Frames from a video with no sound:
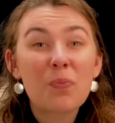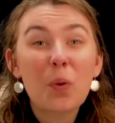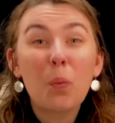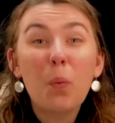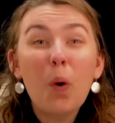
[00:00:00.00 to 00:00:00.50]

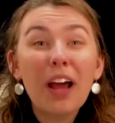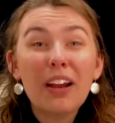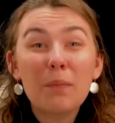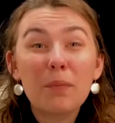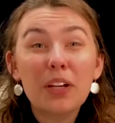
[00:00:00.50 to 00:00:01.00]
What a
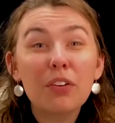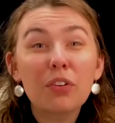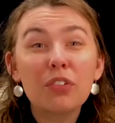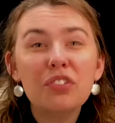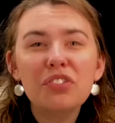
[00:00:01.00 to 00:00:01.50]

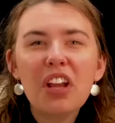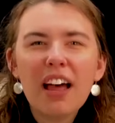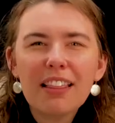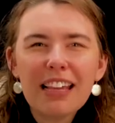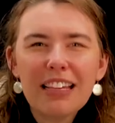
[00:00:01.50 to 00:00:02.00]
miracle.
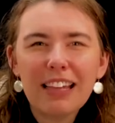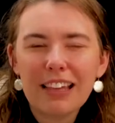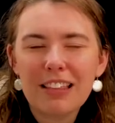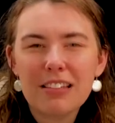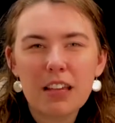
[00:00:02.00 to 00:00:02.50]
Nothing like
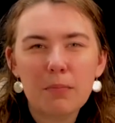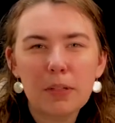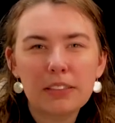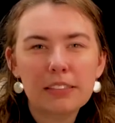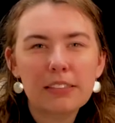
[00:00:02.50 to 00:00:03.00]
this had
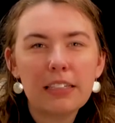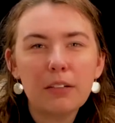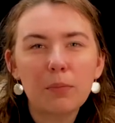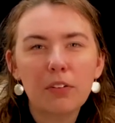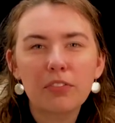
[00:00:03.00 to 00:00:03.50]
been seen
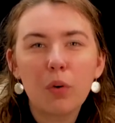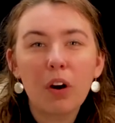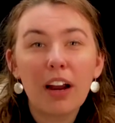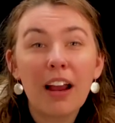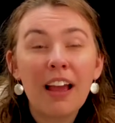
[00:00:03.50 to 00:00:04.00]

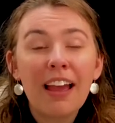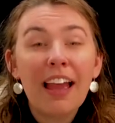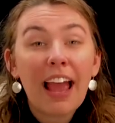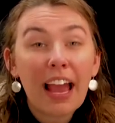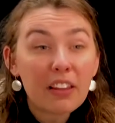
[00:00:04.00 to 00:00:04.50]
before.
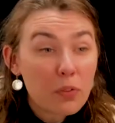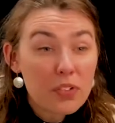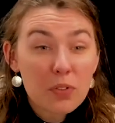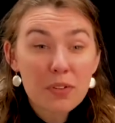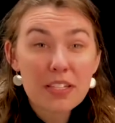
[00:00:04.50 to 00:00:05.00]
And there was
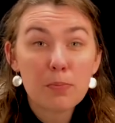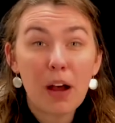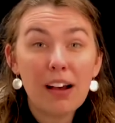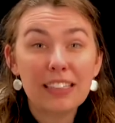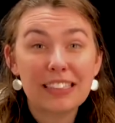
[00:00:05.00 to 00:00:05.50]
a
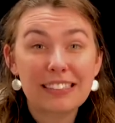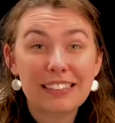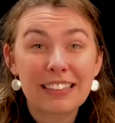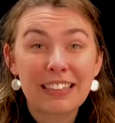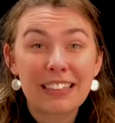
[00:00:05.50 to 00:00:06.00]
response.
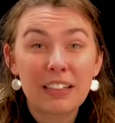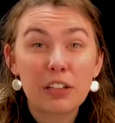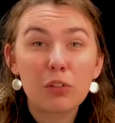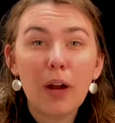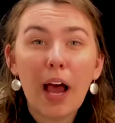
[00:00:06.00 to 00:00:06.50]
The
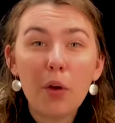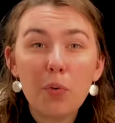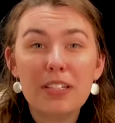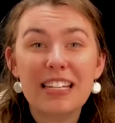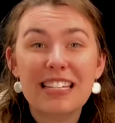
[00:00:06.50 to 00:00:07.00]
crowd
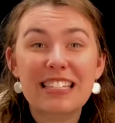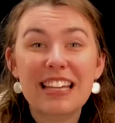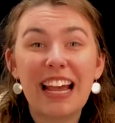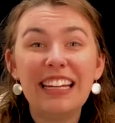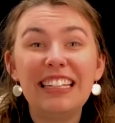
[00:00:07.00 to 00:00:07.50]
was
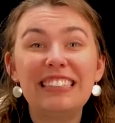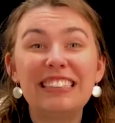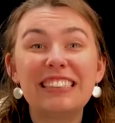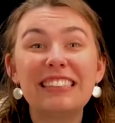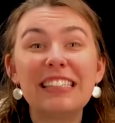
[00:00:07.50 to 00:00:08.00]
excited
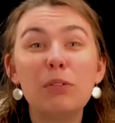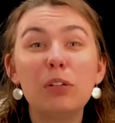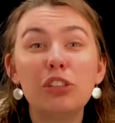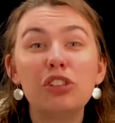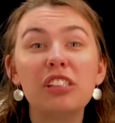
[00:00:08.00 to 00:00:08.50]
to see
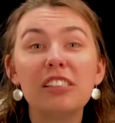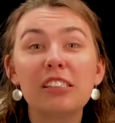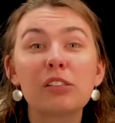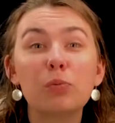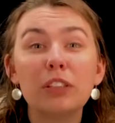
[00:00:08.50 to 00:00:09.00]
what
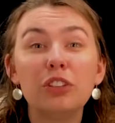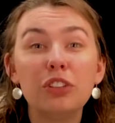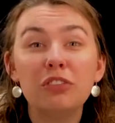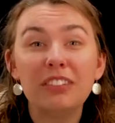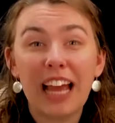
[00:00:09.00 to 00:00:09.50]
Jesus would do
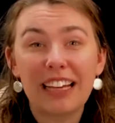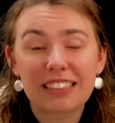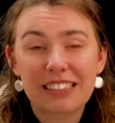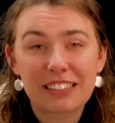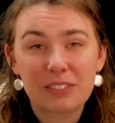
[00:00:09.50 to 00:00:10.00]

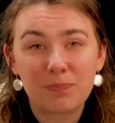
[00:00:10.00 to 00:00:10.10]
next.